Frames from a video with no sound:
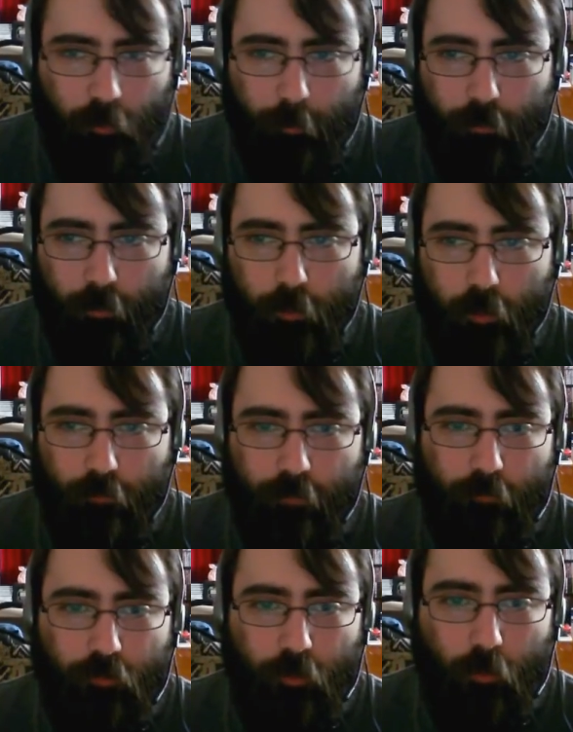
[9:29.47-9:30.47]
Could be that when you're a
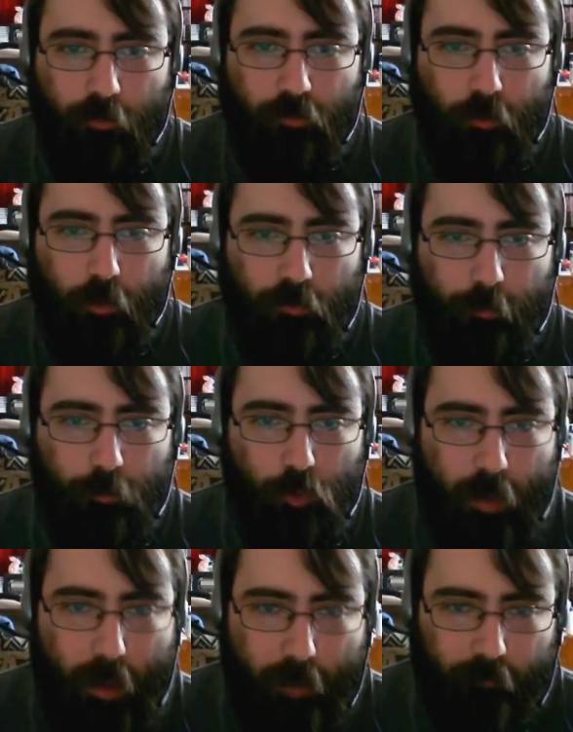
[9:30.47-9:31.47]
5-star restaurant or something, you
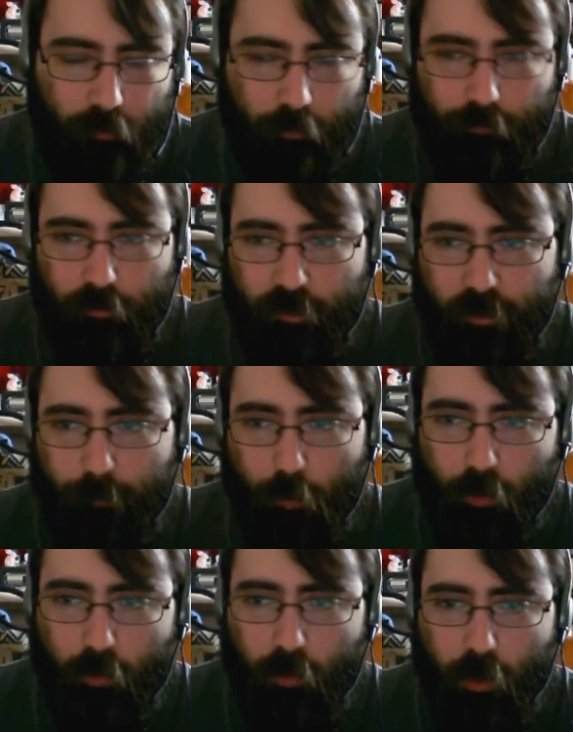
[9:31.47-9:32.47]
can't serve this
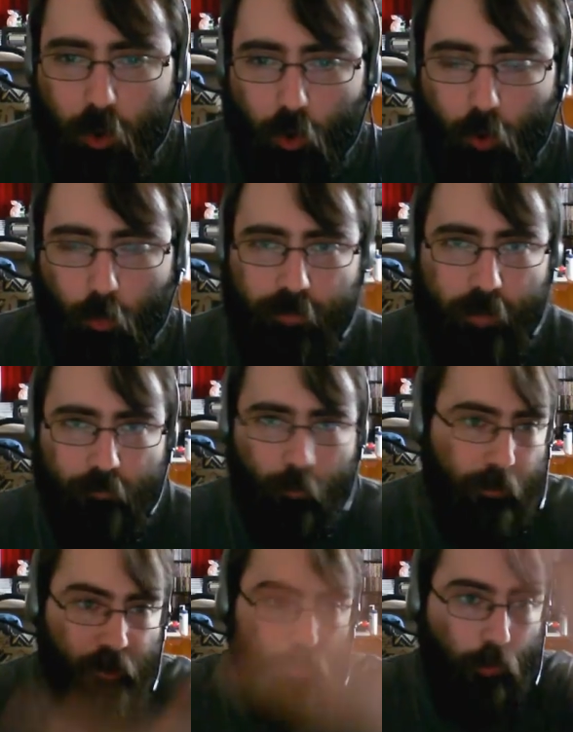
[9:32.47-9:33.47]
anymore, or it will never
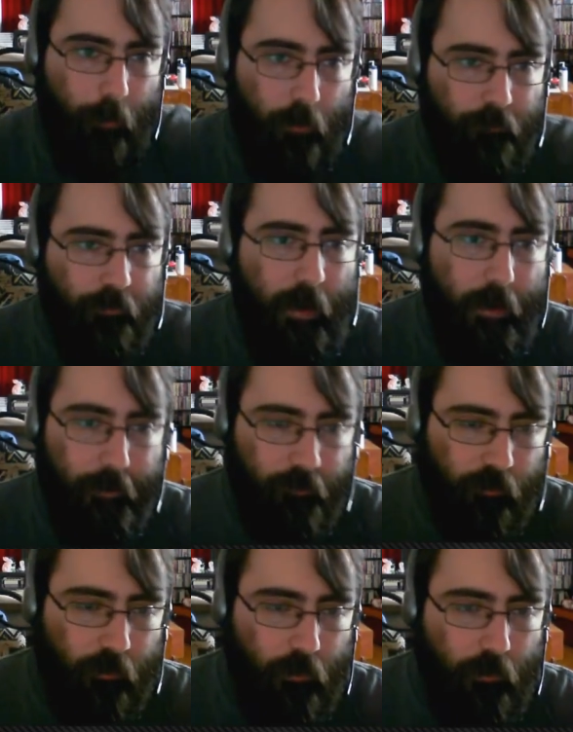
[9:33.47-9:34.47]
bring you above
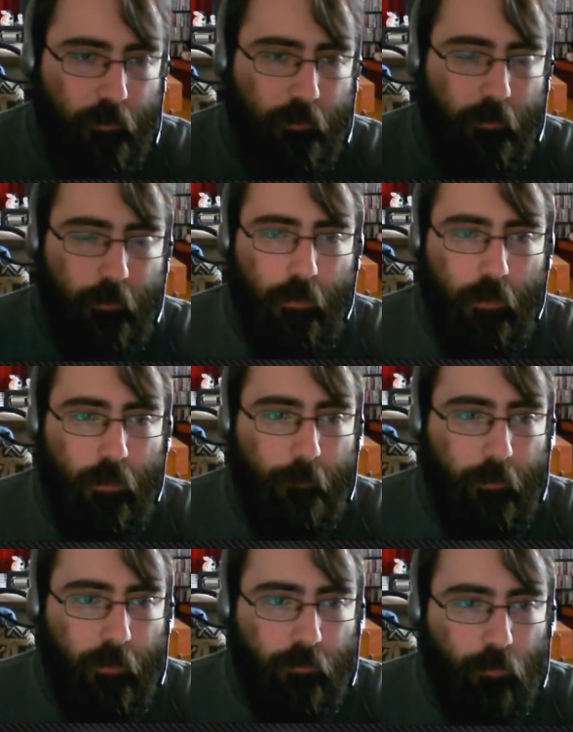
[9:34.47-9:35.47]
that.
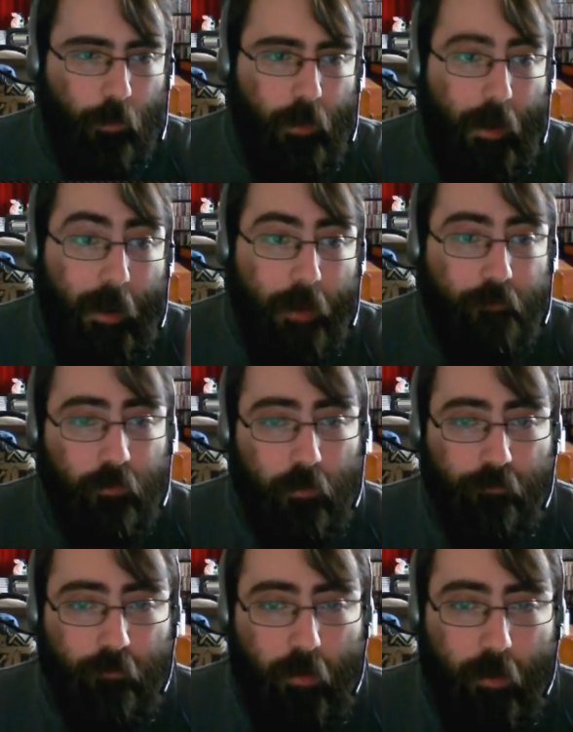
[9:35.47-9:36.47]
But either way, I have
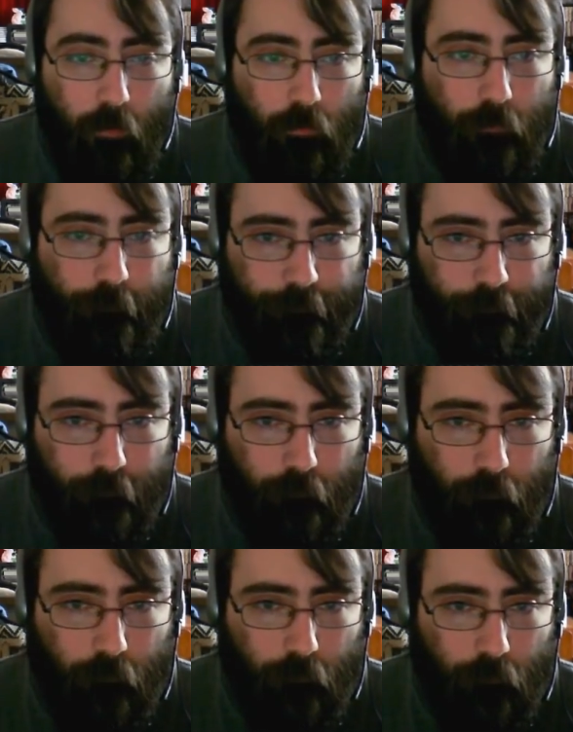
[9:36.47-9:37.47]
enough now.
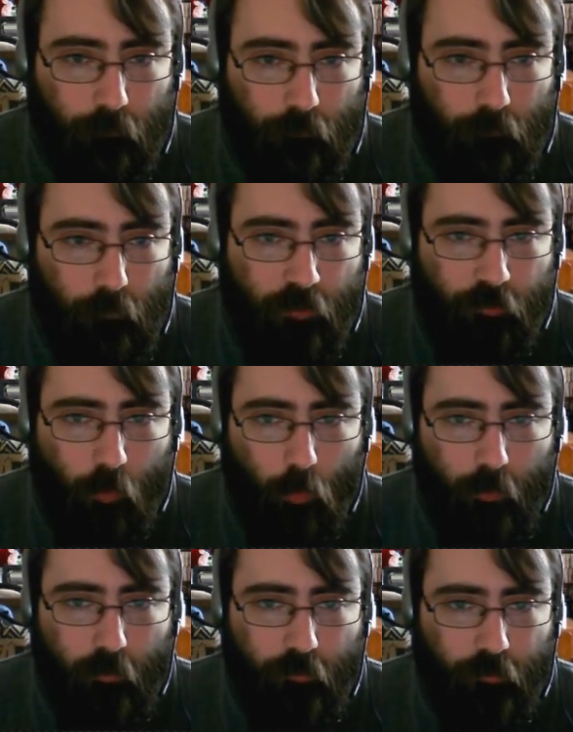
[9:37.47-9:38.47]
So
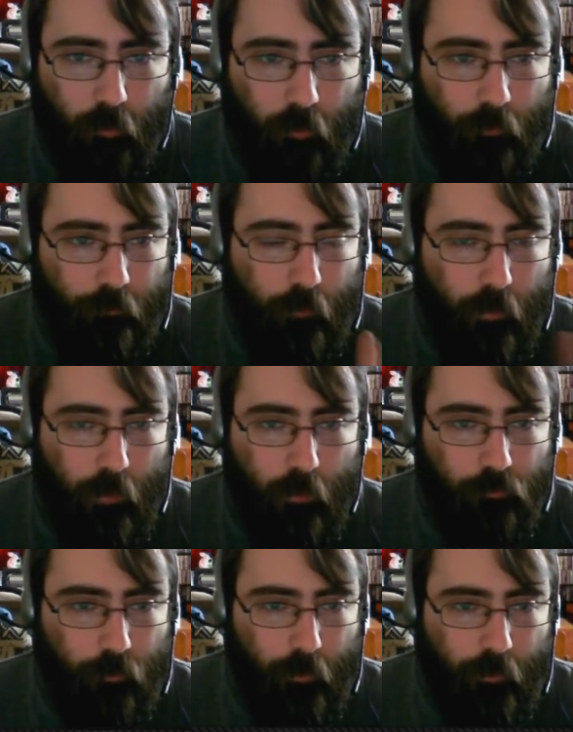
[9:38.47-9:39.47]
we're gonna serve
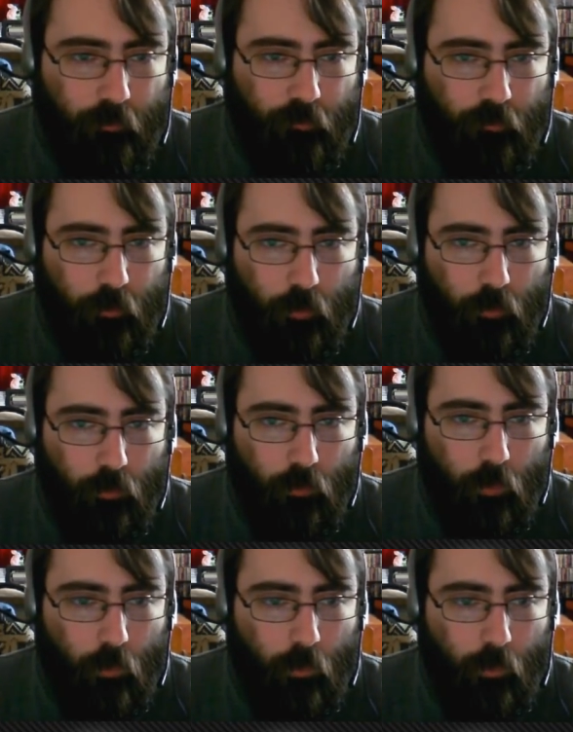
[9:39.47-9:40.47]
drinks,
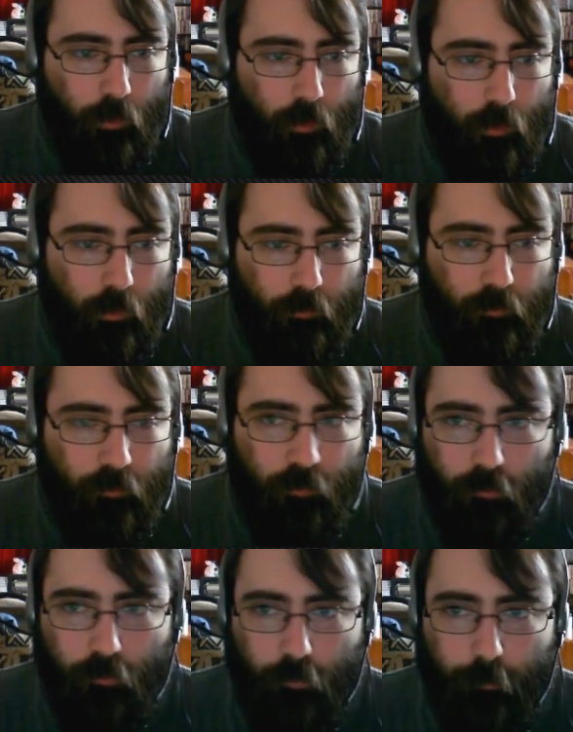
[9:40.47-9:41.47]
corn dogs,
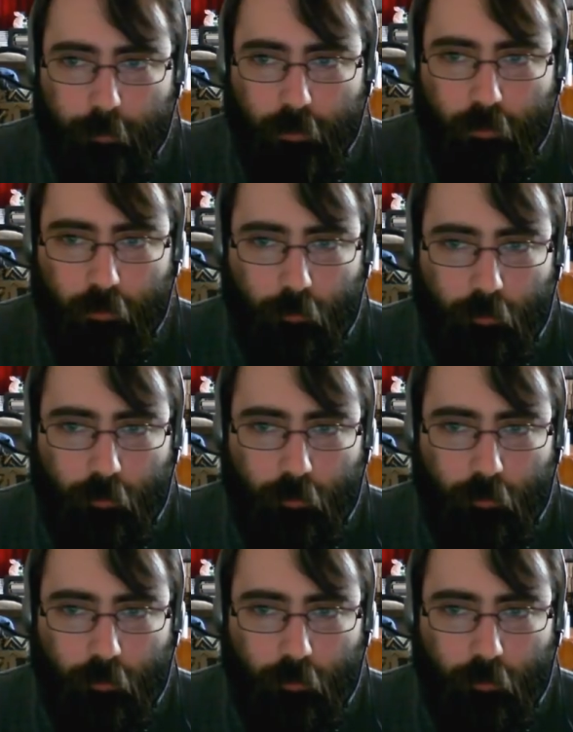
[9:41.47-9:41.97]
some beer.